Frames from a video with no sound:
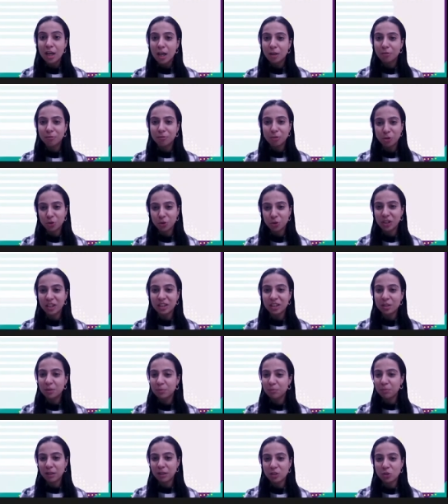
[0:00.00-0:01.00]
If you look at
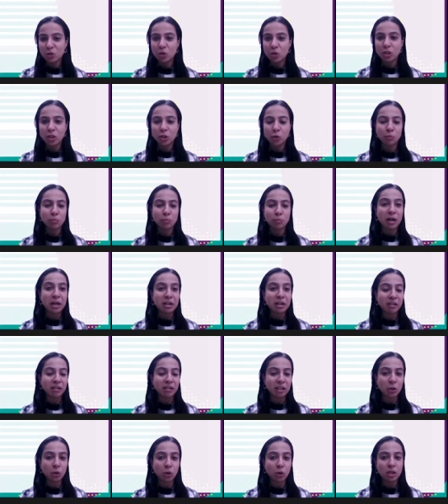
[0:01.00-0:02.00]
the picture, you might
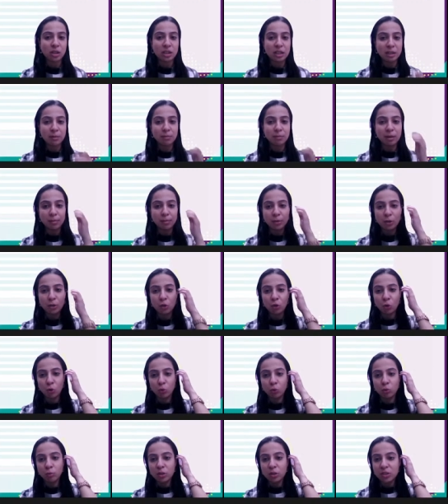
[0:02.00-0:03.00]
recall that maybe a
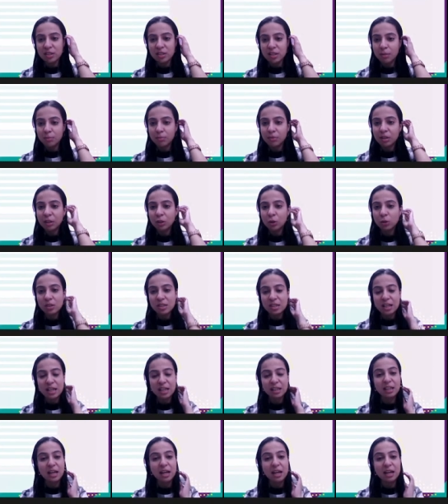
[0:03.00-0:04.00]
room or something looks
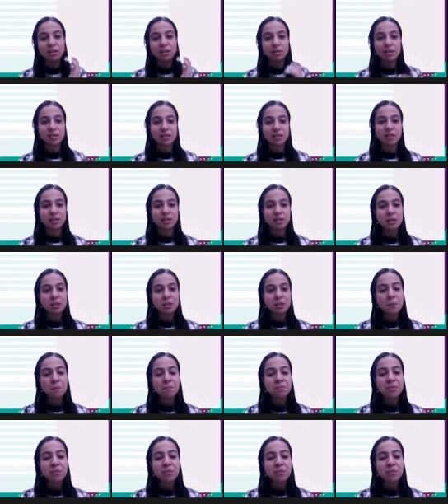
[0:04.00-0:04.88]
like that, isn't it?